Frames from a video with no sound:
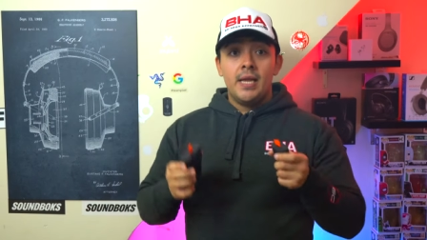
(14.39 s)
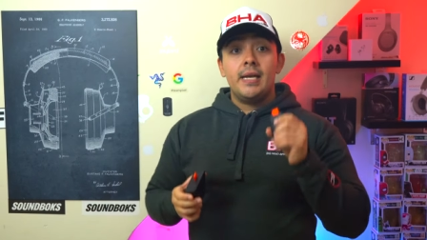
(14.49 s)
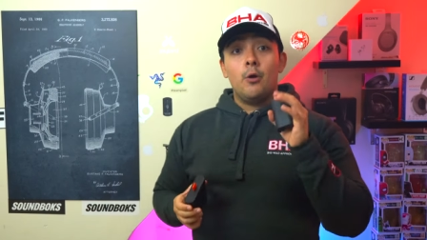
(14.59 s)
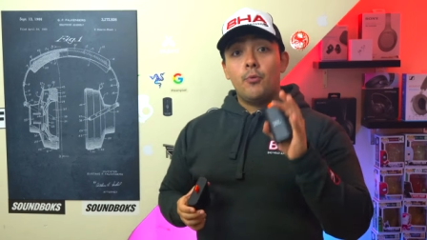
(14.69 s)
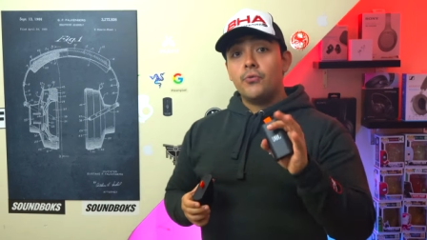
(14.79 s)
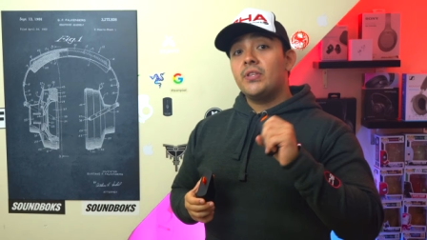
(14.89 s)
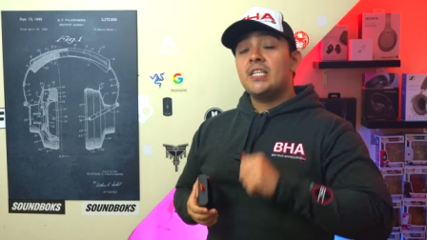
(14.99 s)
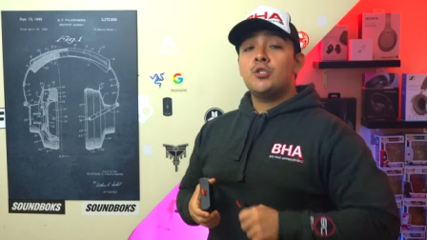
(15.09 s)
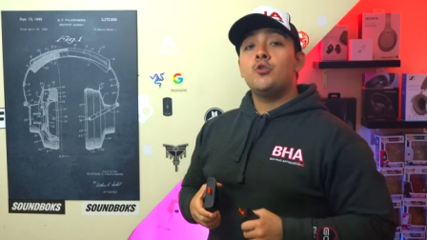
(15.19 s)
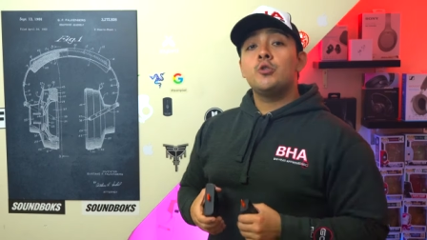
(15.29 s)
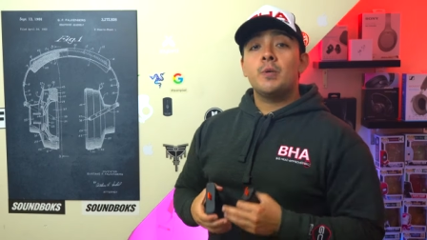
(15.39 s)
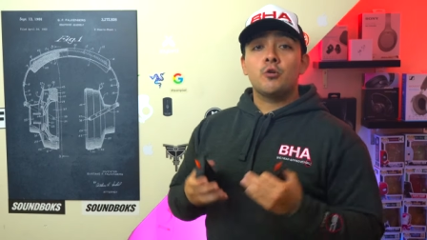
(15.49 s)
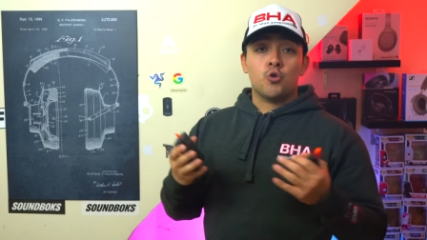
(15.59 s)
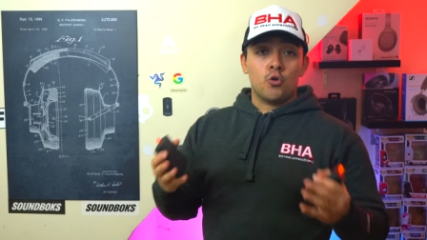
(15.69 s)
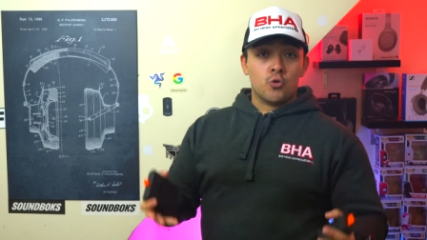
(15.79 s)
Now both of these two
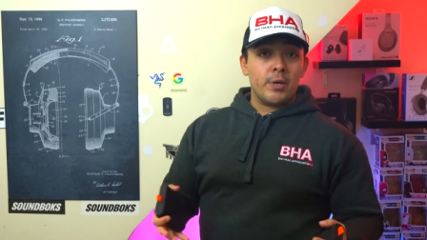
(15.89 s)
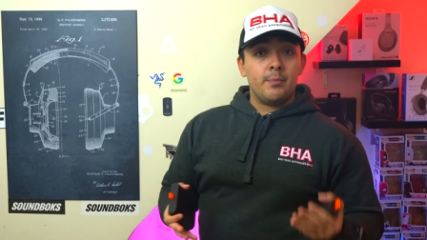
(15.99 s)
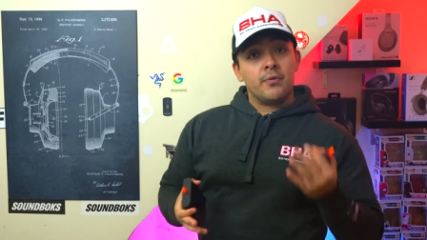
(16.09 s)
speakers are great,